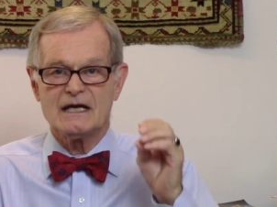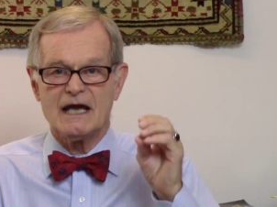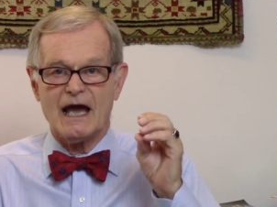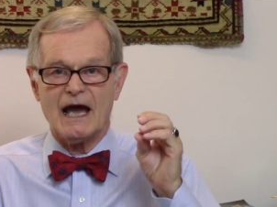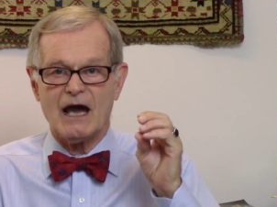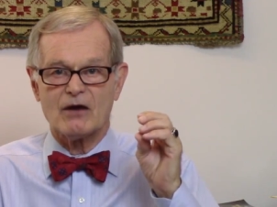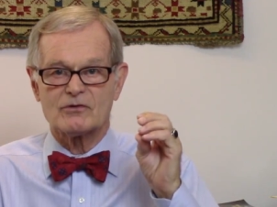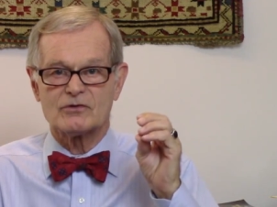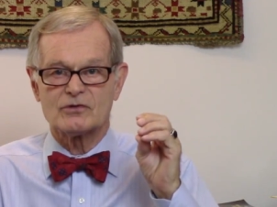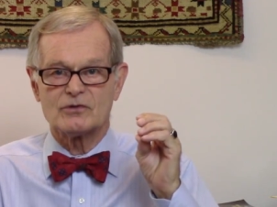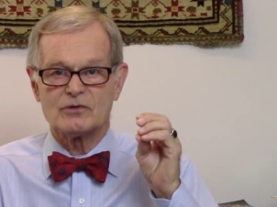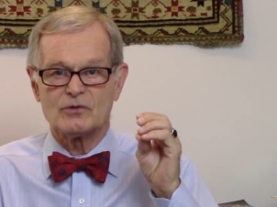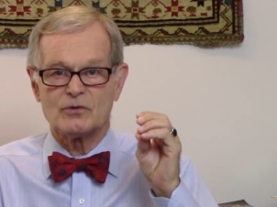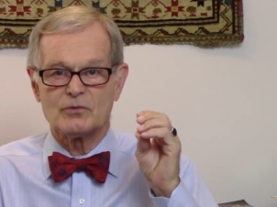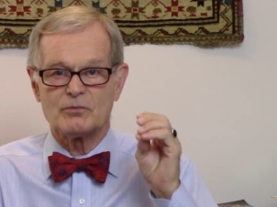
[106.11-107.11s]
how
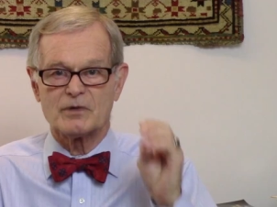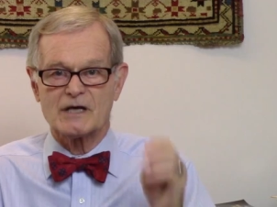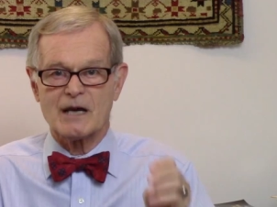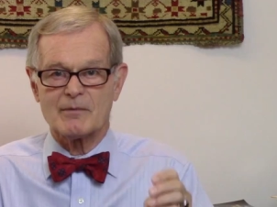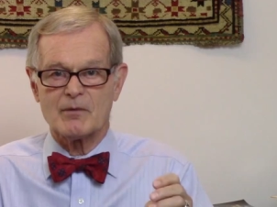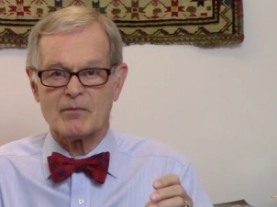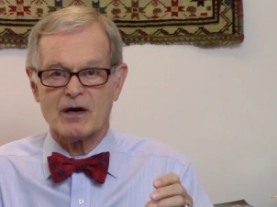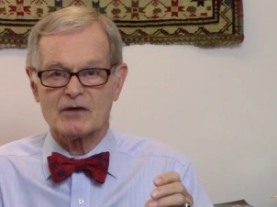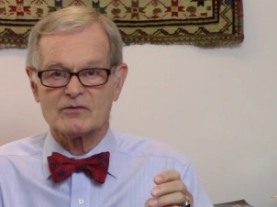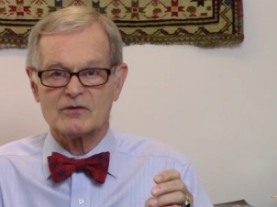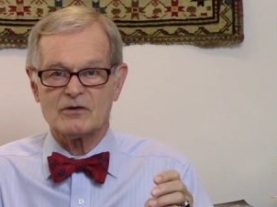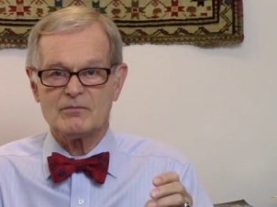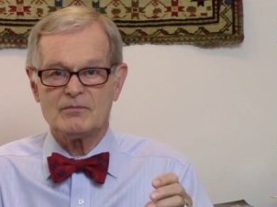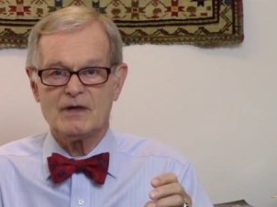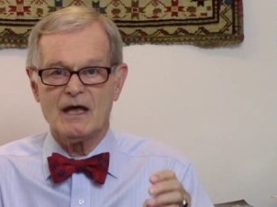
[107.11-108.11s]
to become a
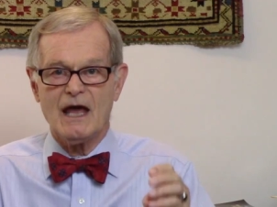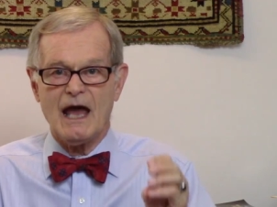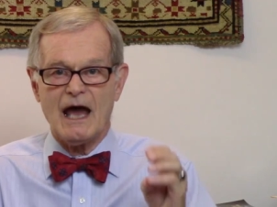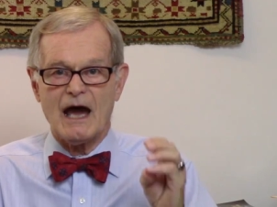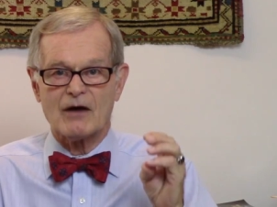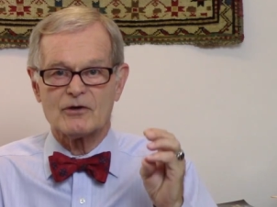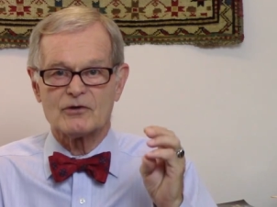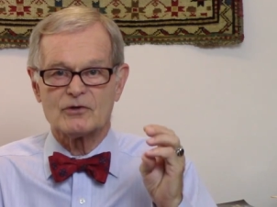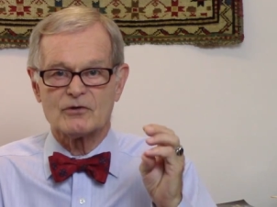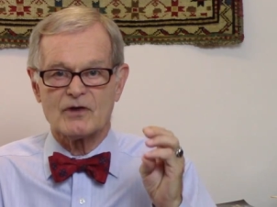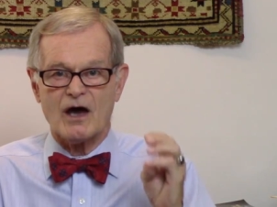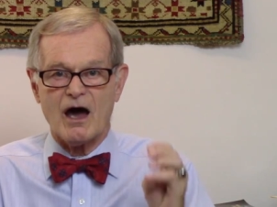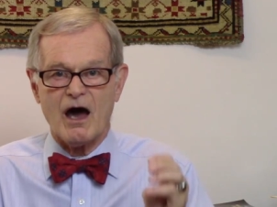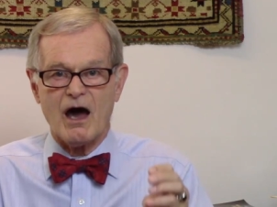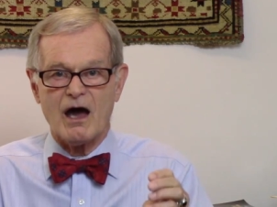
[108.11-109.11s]
Muslim, how to do the
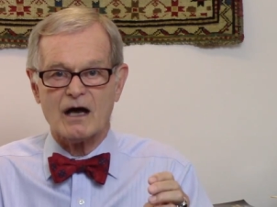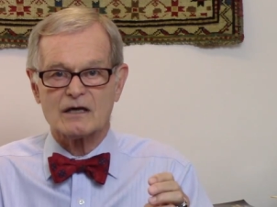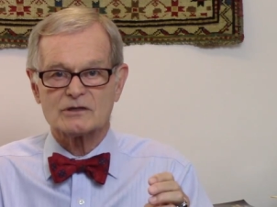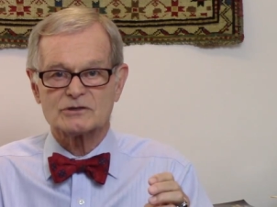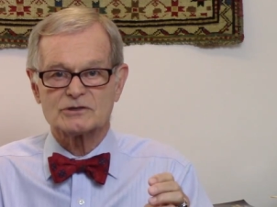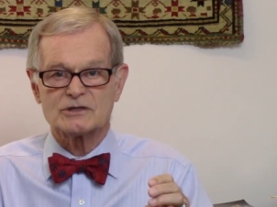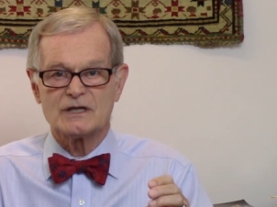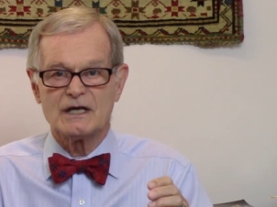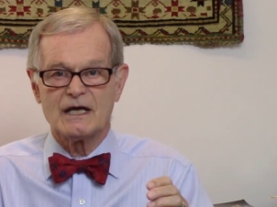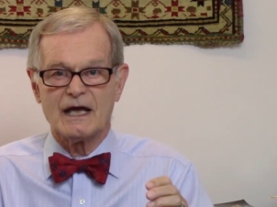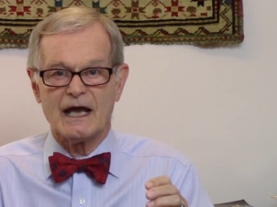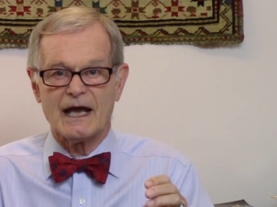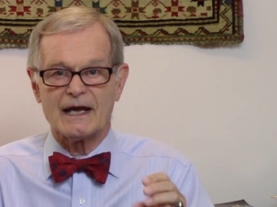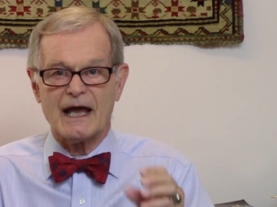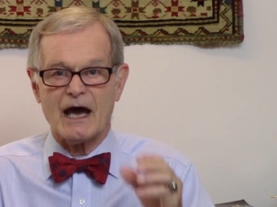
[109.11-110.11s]
Hajj,
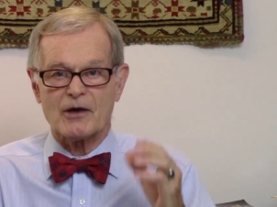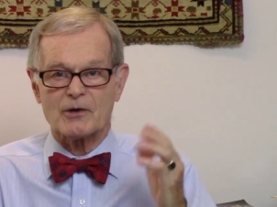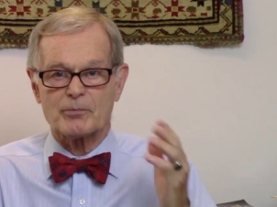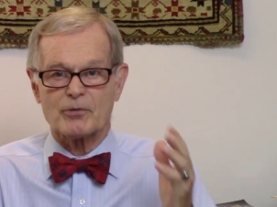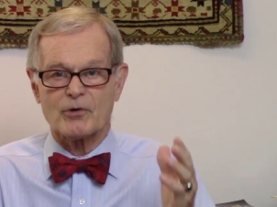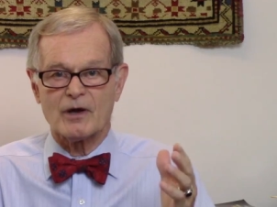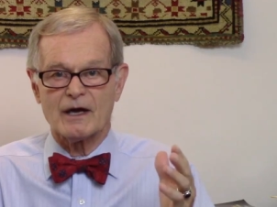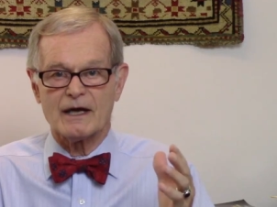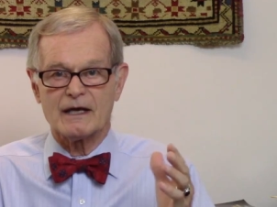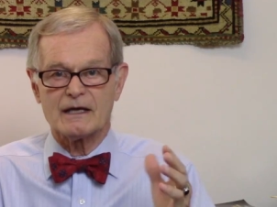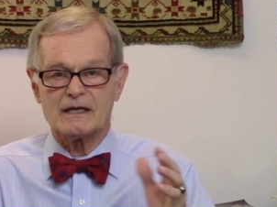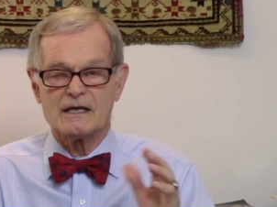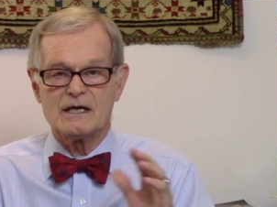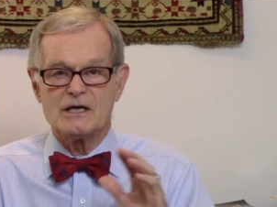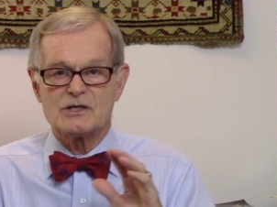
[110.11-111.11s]
and how to pray.
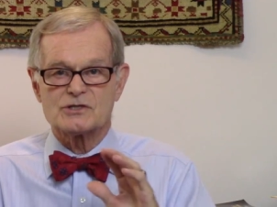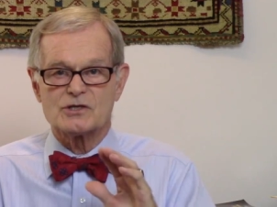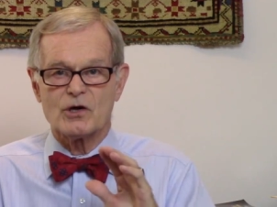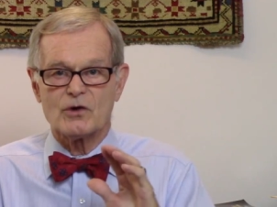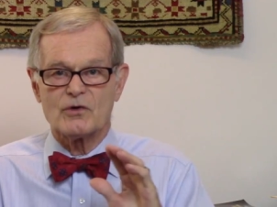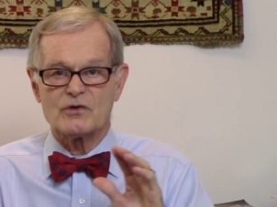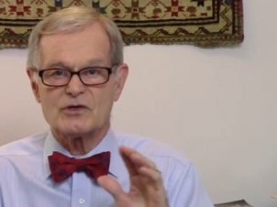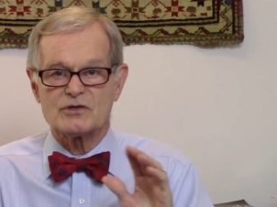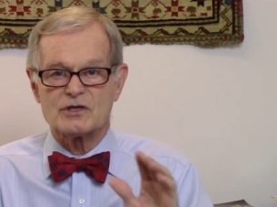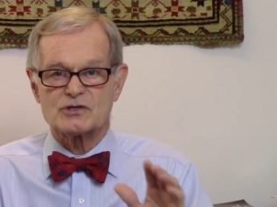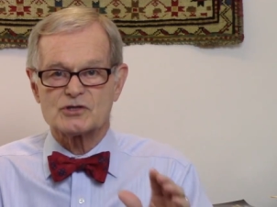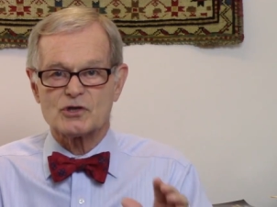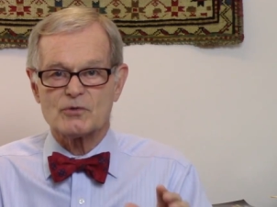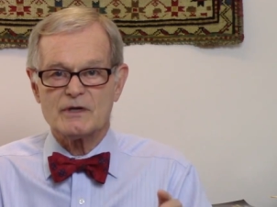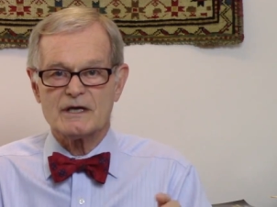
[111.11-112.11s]
So the
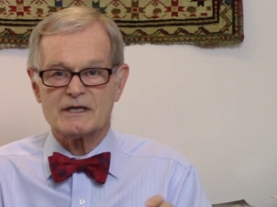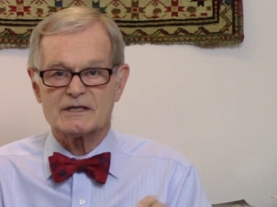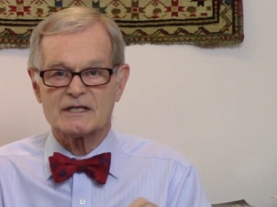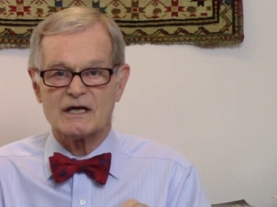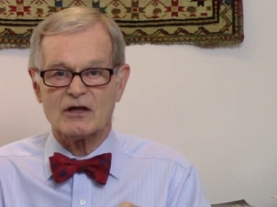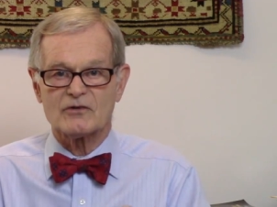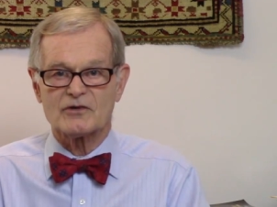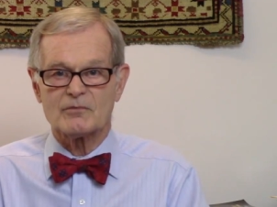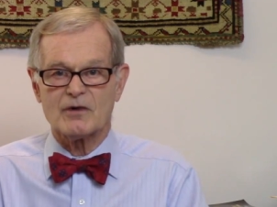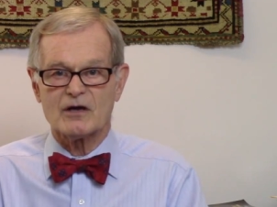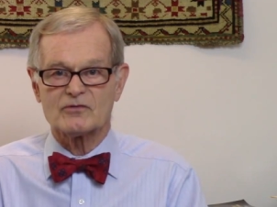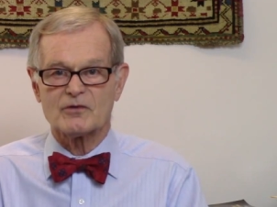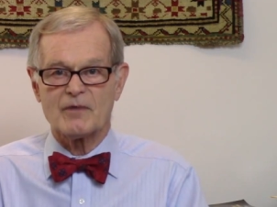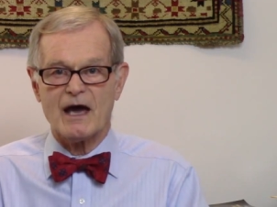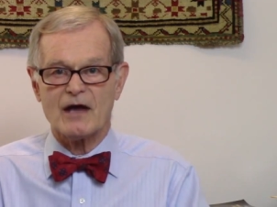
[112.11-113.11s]
Sharia tells a
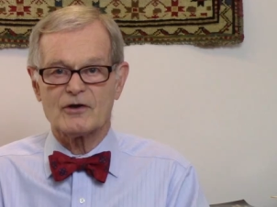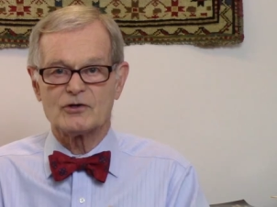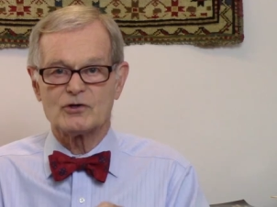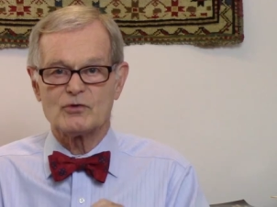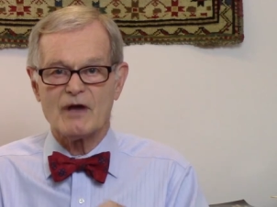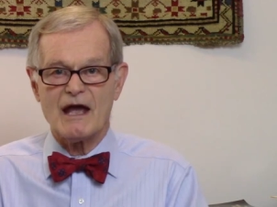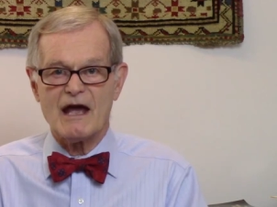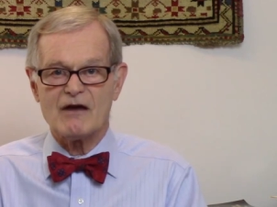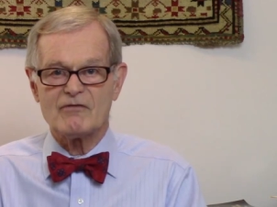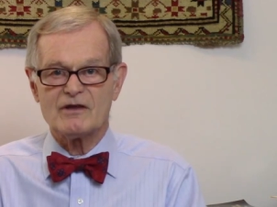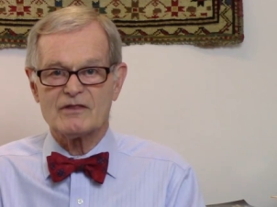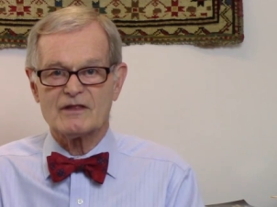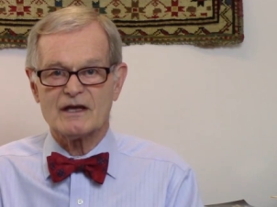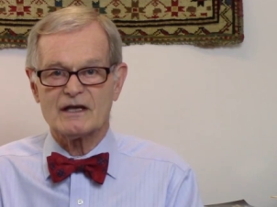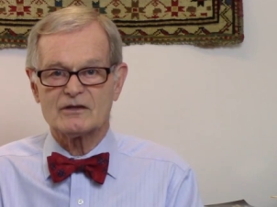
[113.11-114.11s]
Muslim how to do
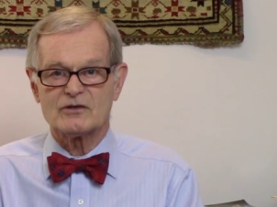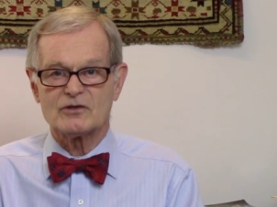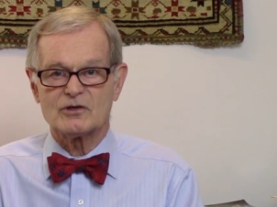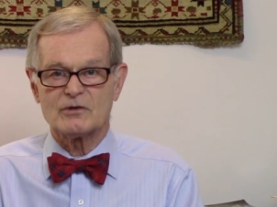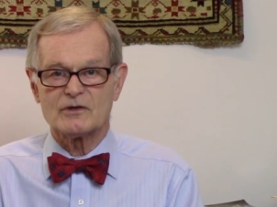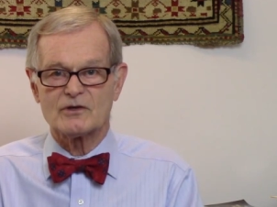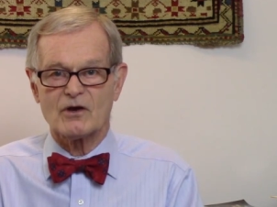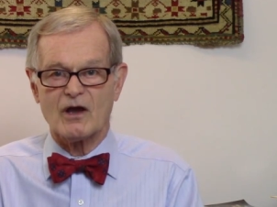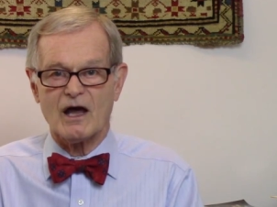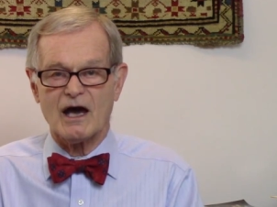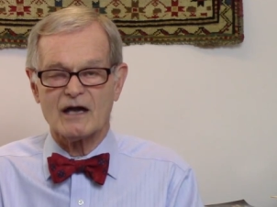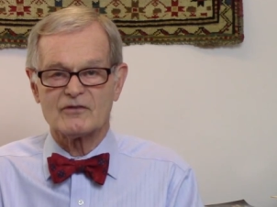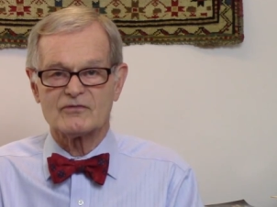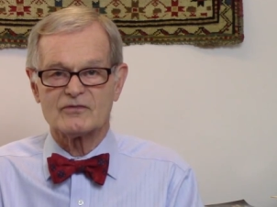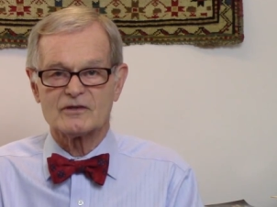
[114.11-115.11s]
everything to do in their
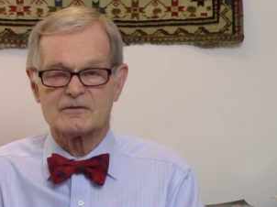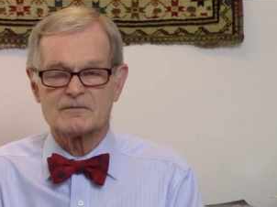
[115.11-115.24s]
life.